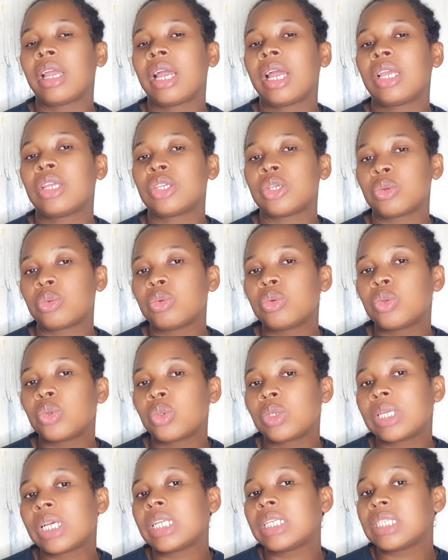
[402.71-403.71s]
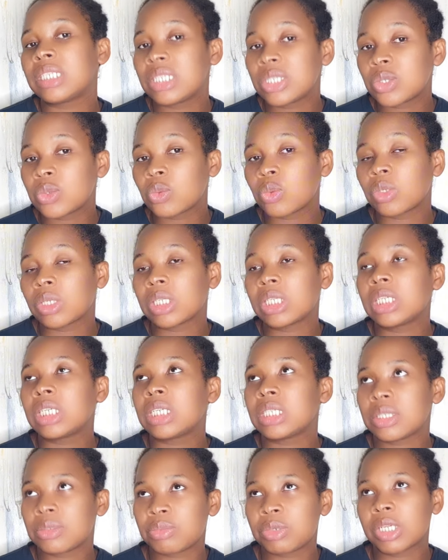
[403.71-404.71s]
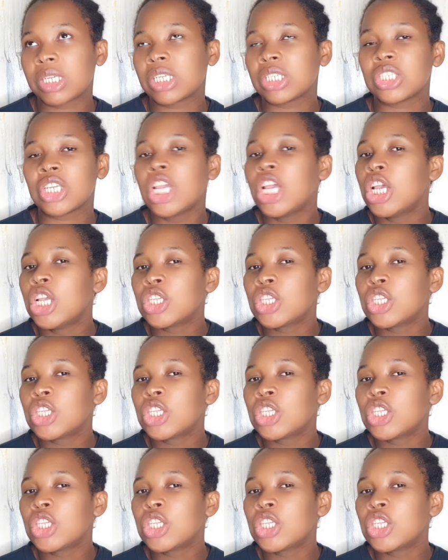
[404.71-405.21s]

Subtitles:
and you will know that this one is breakage.